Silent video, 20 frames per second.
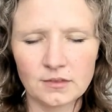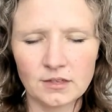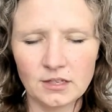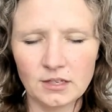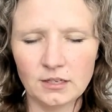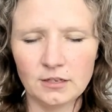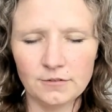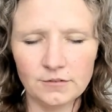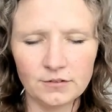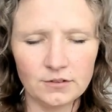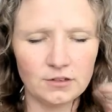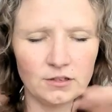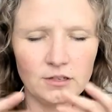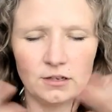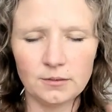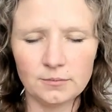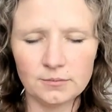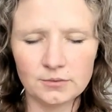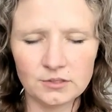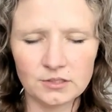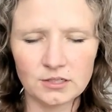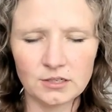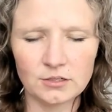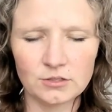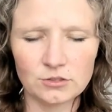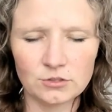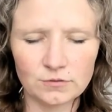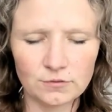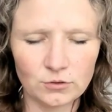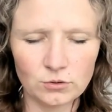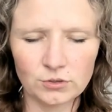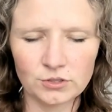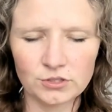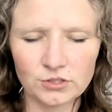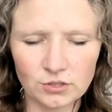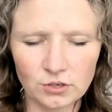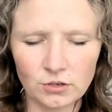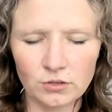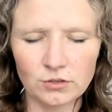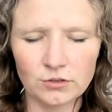even the upstairs
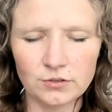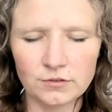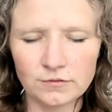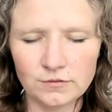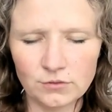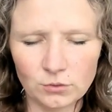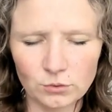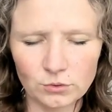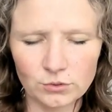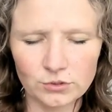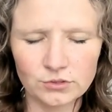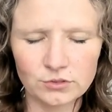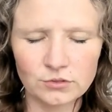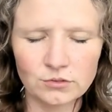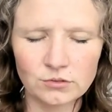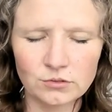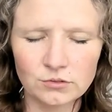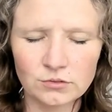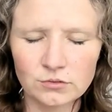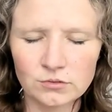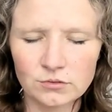floors, all the floors,